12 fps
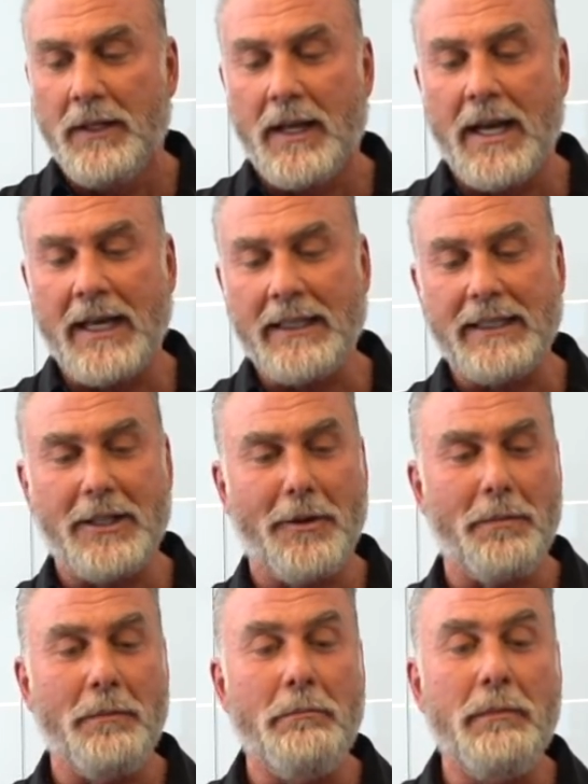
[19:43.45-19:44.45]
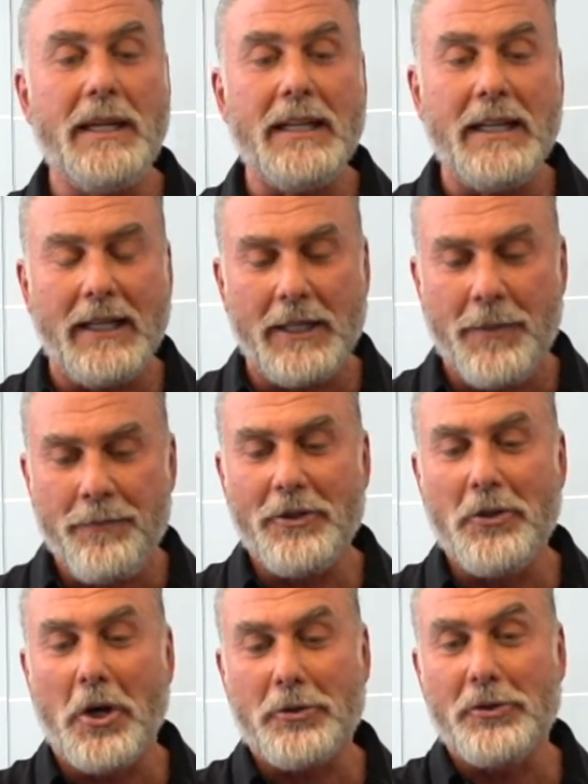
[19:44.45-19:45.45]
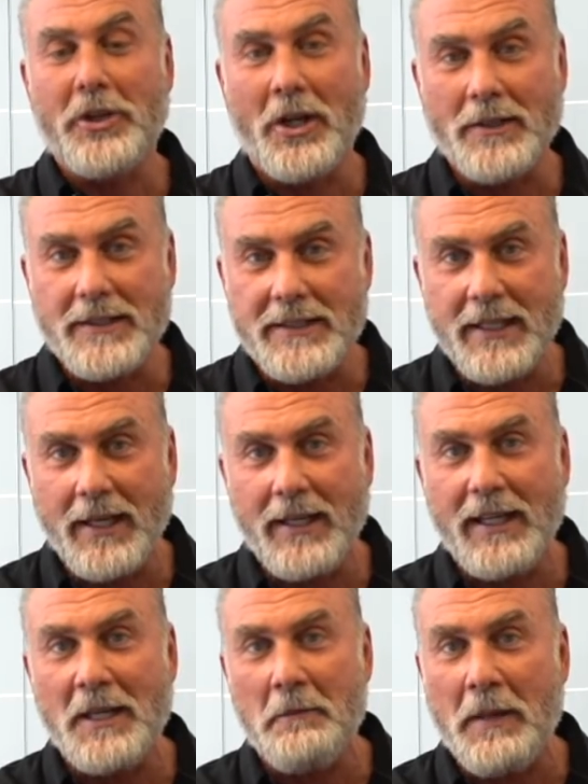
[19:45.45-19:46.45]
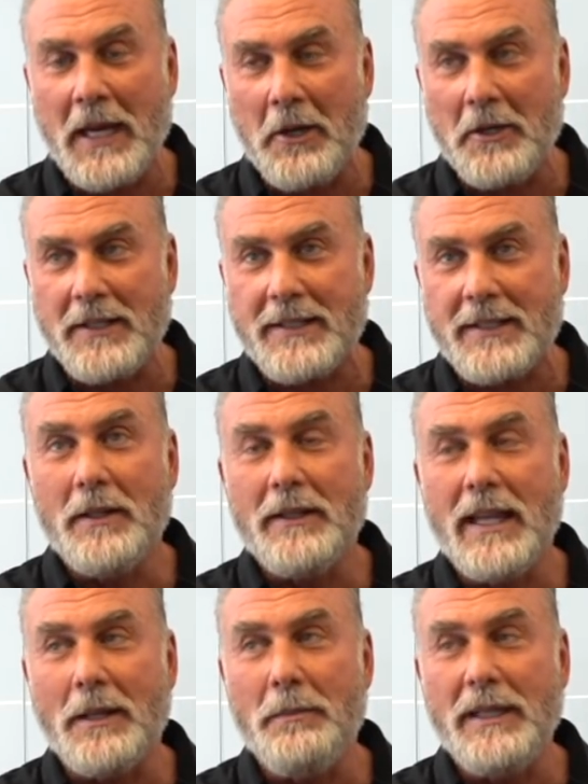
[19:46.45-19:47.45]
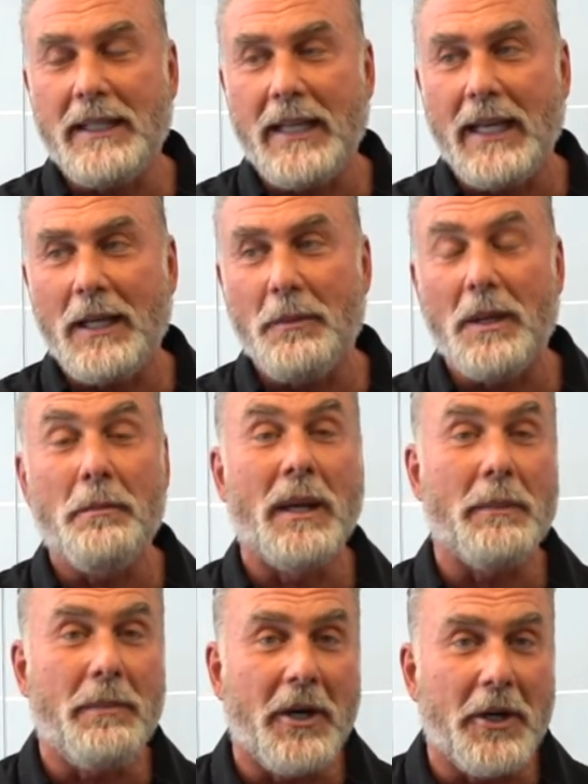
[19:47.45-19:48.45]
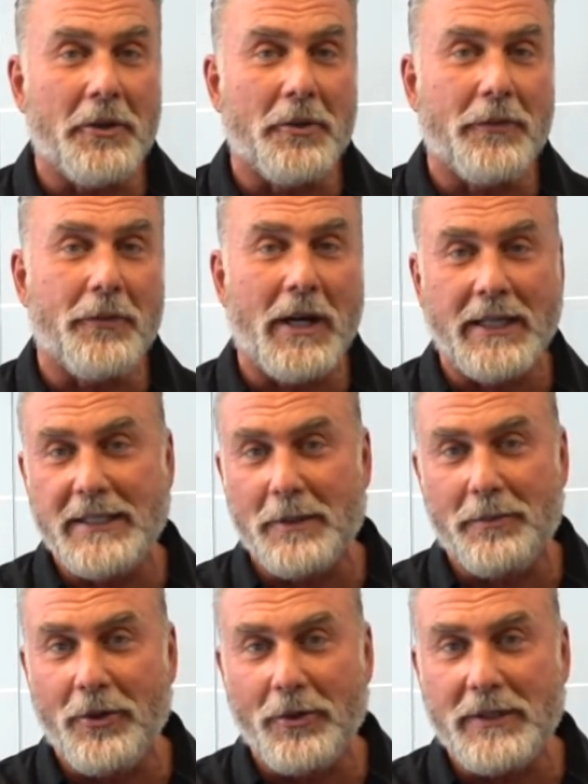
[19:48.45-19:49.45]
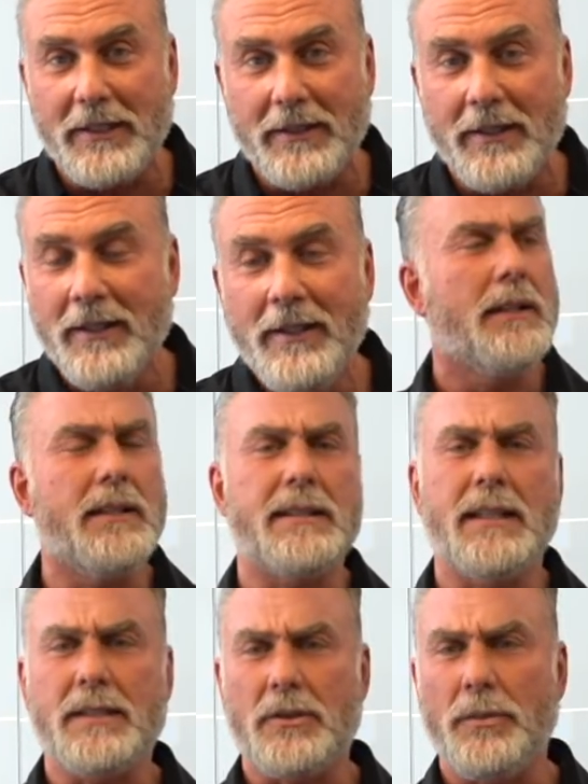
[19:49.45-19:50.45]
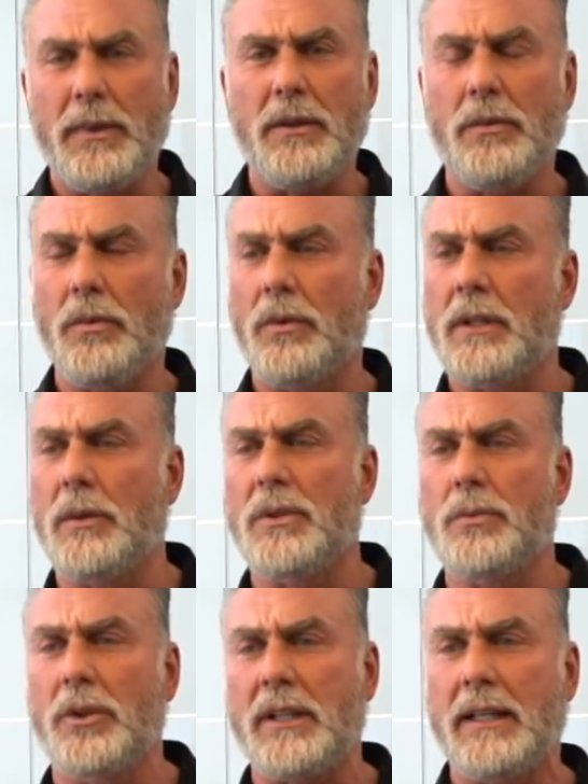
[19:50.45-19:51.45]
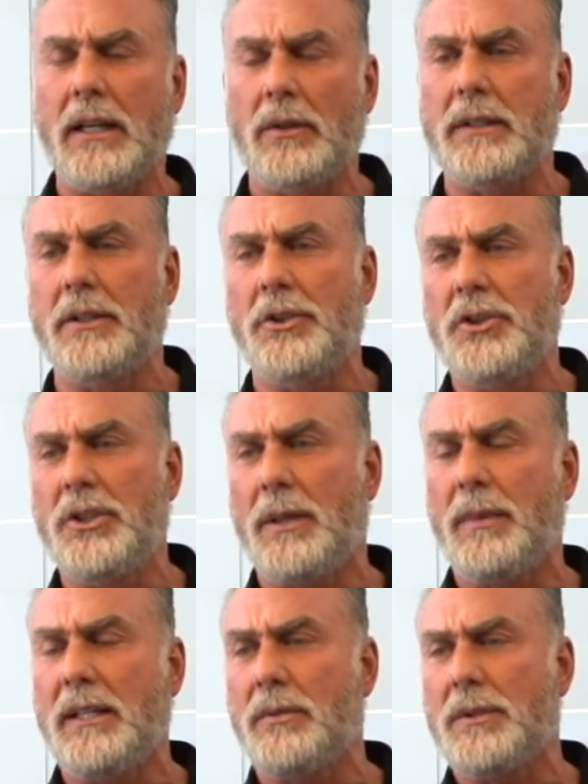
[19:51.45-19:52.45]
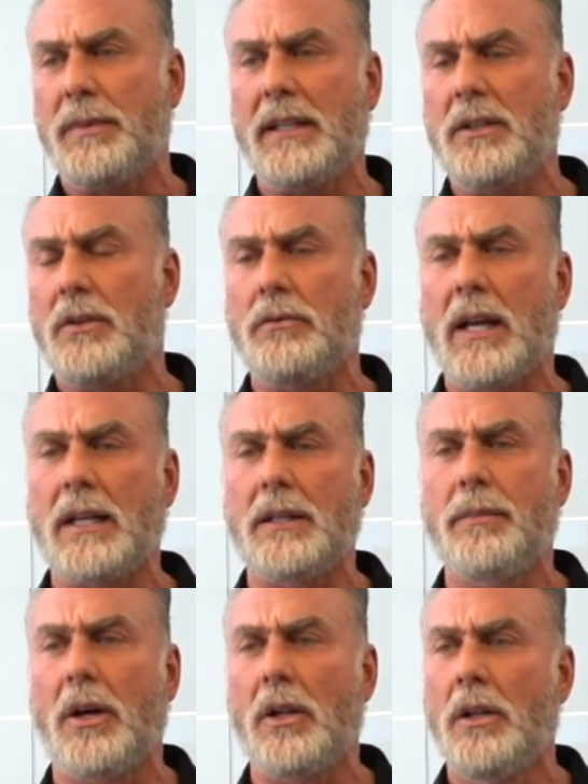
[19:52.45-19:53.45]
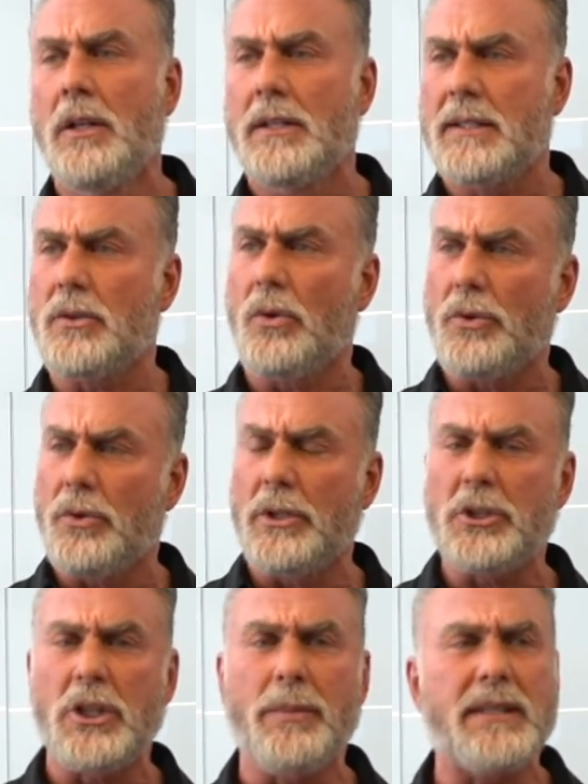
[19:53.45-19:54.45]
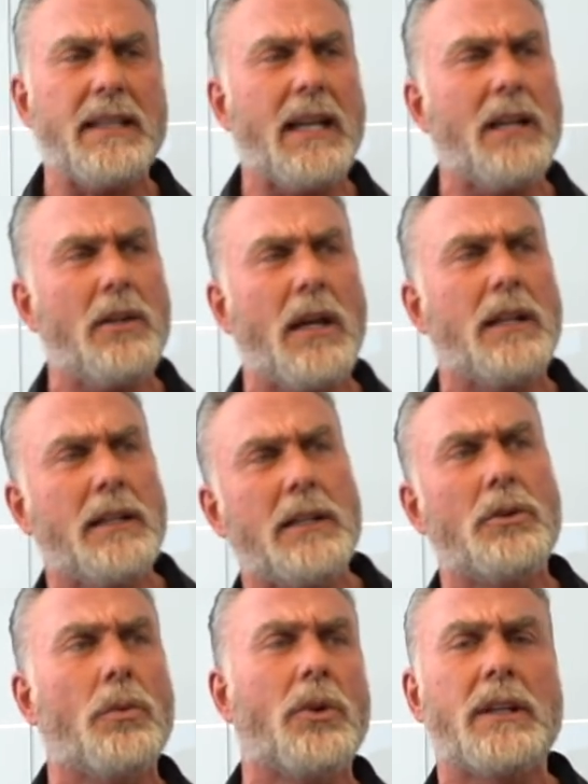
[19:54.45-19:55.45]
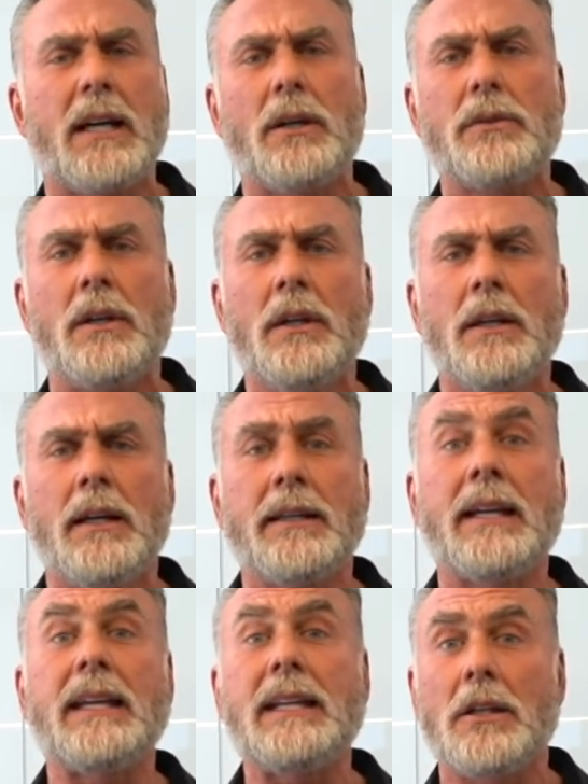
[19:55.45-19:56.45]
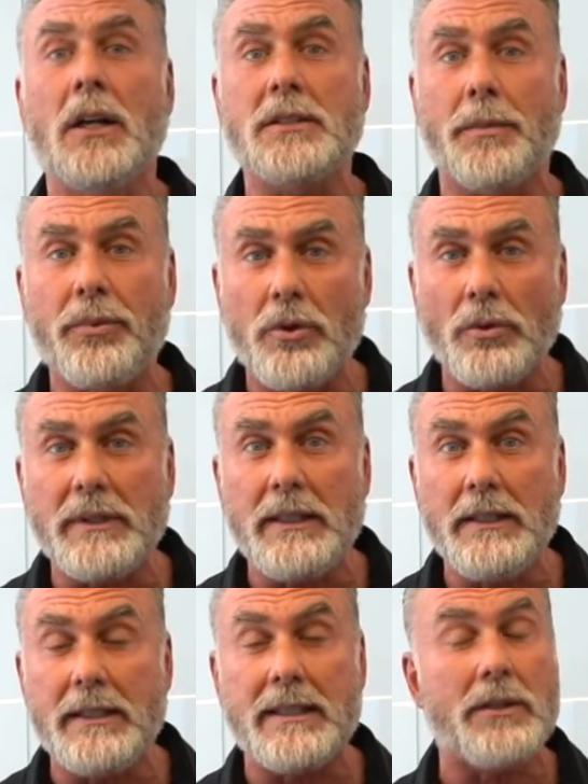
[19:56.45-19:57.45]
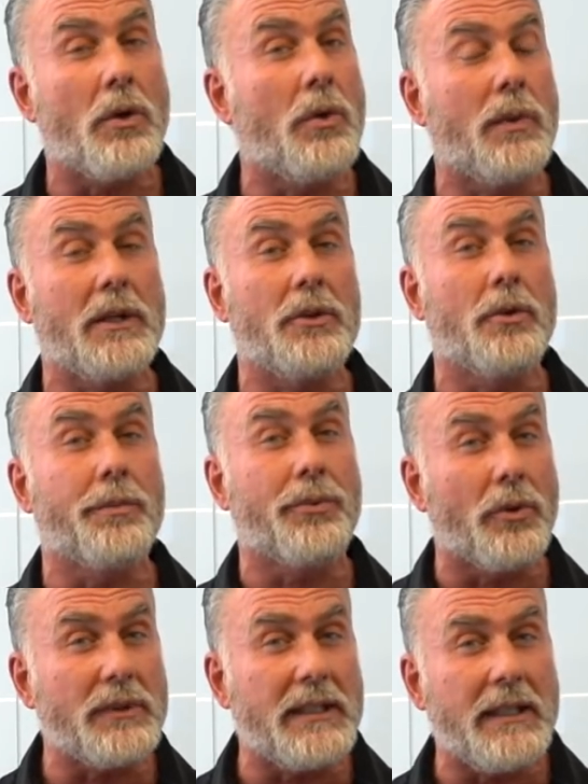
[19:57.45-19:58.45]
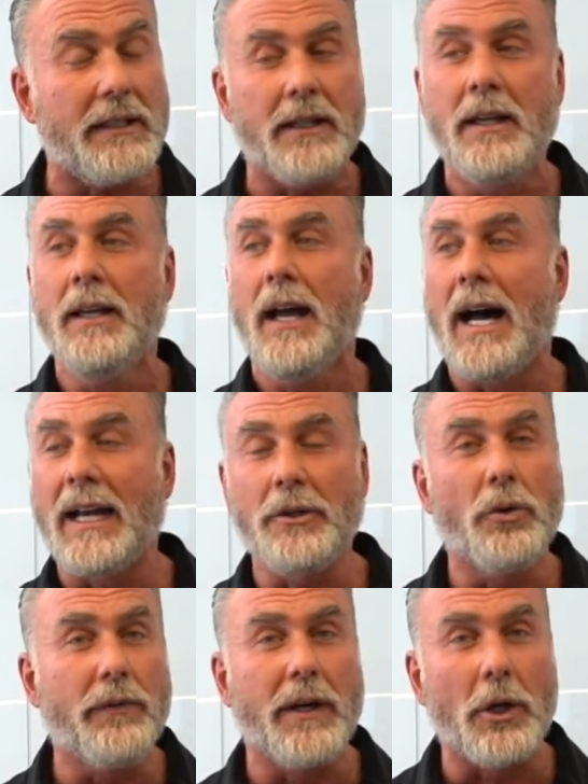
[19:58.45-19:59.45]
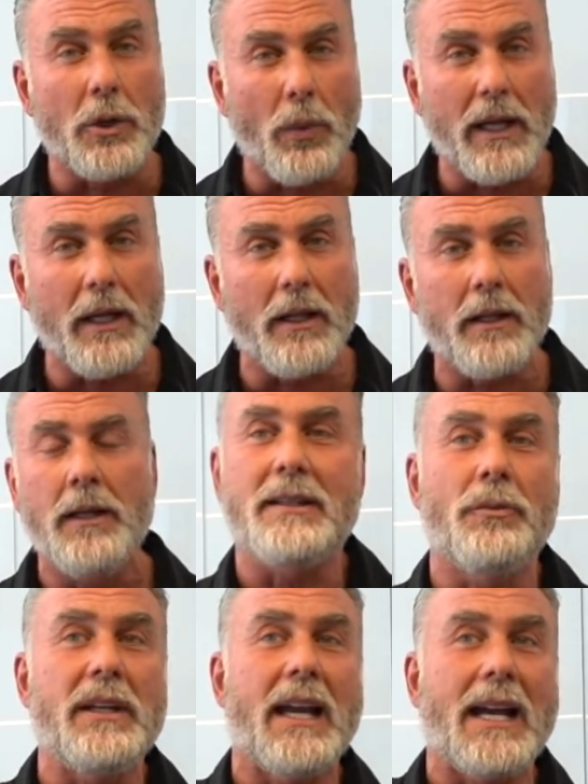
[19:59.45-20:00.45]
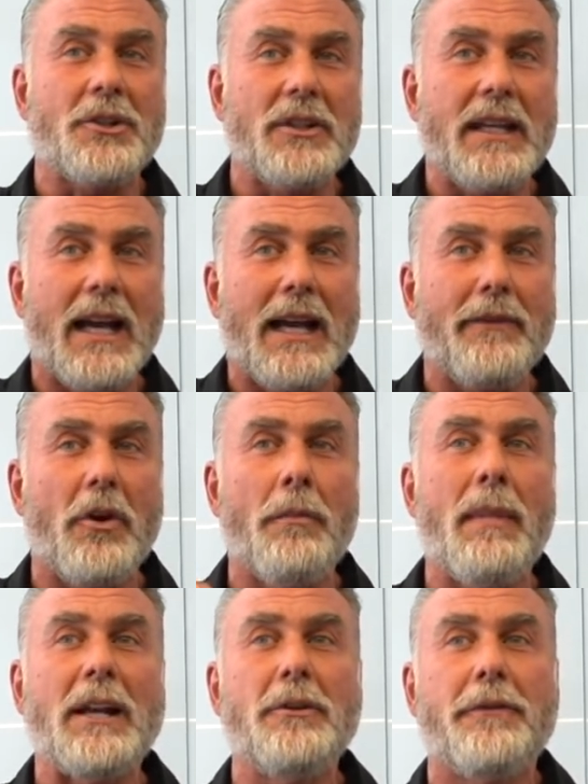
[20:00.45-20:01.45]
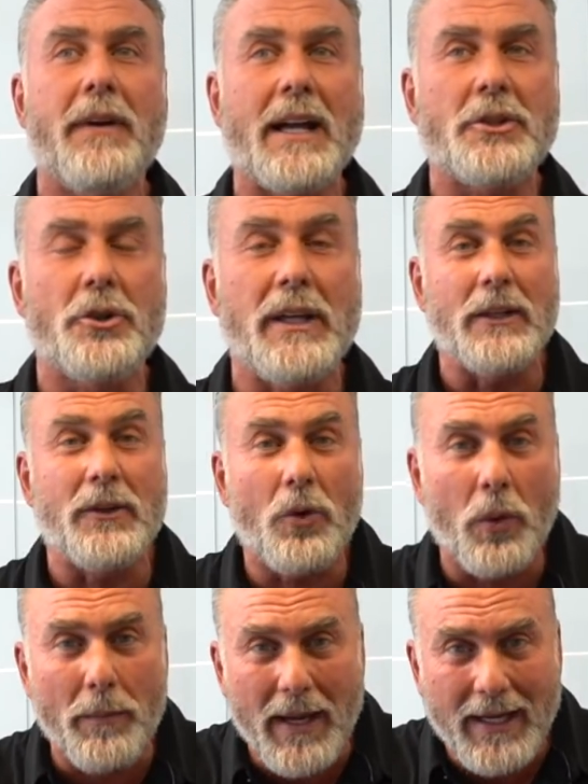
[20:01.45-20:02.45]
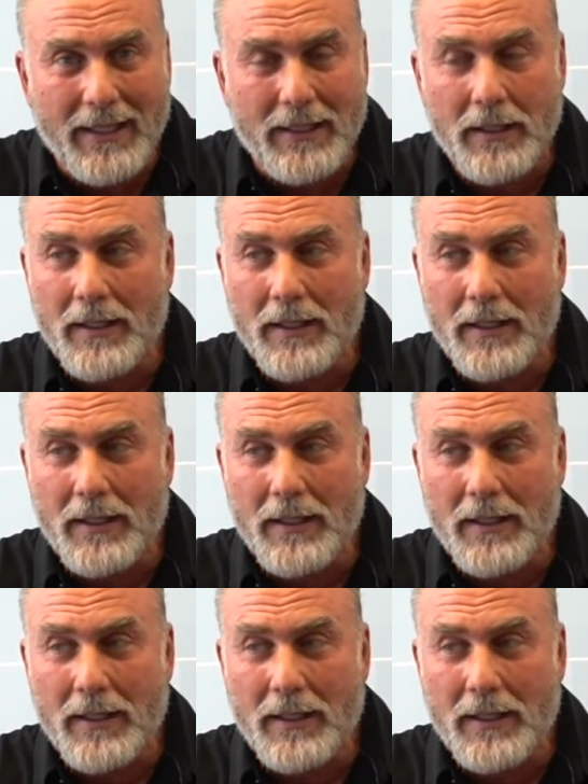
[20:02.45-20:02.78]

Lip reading: I ended up meeting Dr. Tantien in Paris. That became my partner for Ideal Protein. He says to me when I was working out at the gym and he was playing racquetball, he says, oh, you're in shape. I say, yeah, I like to work out and I eat lots of protein. He says, oh, well, you know, protein, I know very well. We actually have a manufacturer Quebec.